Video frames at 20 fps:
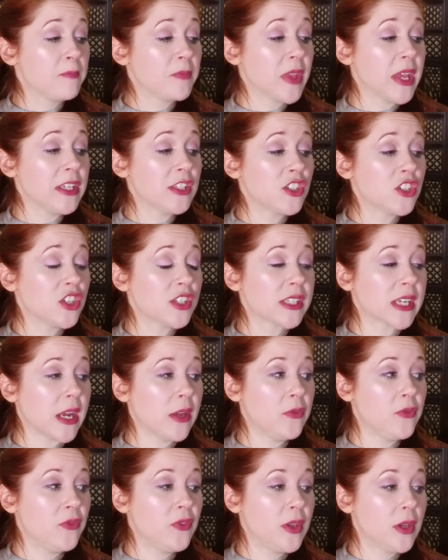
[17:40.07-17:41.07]
It's just,
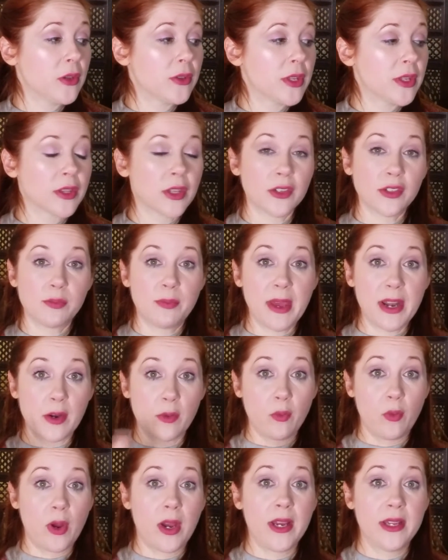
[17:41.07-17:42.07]
I feel that there's better
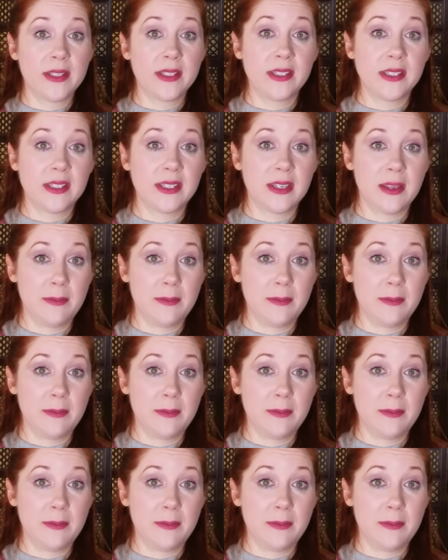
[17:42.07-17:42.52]
ones.